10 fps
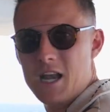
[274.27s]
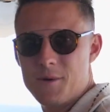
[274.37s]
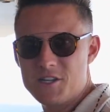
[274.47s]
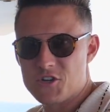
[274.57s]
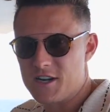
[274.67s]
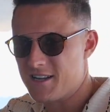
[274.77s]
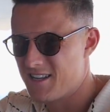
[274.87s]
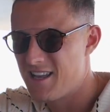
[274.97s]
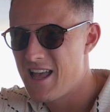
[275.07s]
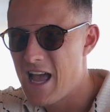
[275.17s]
away drink,
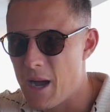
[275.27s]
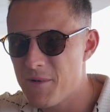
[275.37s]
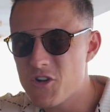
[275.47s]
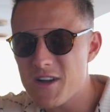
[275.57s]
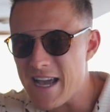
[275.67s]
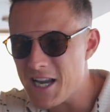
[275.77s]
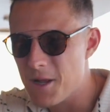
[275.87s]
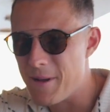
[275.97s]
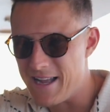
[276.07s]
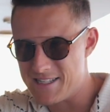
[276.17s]
and we've got
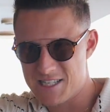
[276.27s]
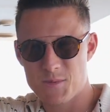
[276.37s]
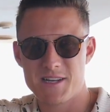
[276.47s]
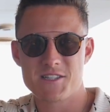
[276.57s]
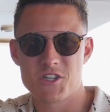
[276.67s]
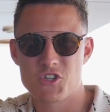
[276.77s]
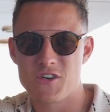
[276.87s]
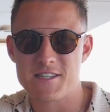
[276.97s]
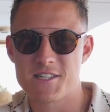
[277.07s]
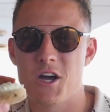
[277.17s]
canapes. This one is the
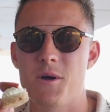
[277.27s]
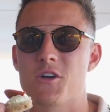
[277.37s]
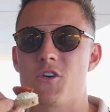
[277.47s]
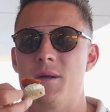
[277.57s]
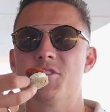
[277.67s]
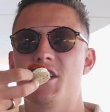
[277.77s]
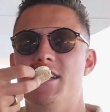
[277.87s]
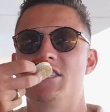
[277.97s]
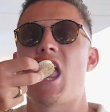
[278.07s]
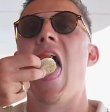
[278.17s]
chorizo and cream cheese.